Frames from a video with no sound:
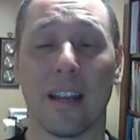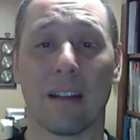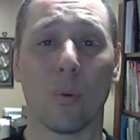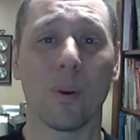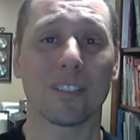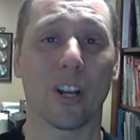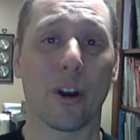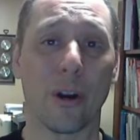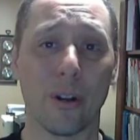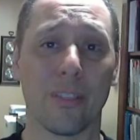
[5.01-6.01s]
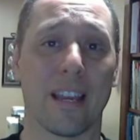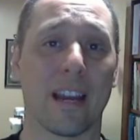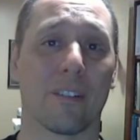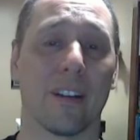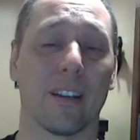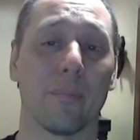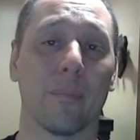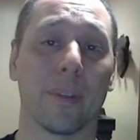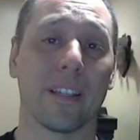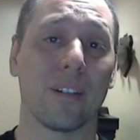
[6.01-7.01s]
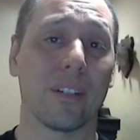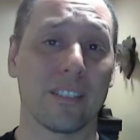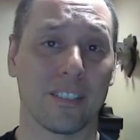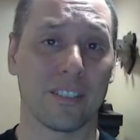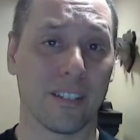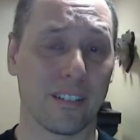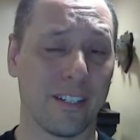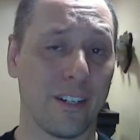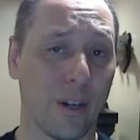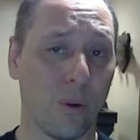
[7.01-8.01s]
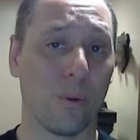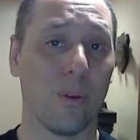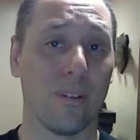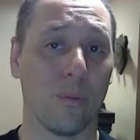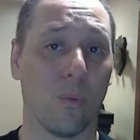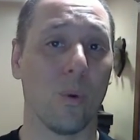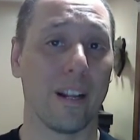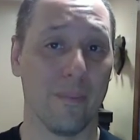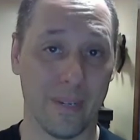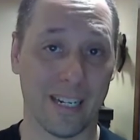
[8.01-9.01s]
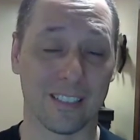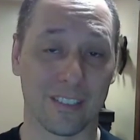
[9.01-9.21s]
Everyone's heard the acronym, but they don't necessarily know what it means,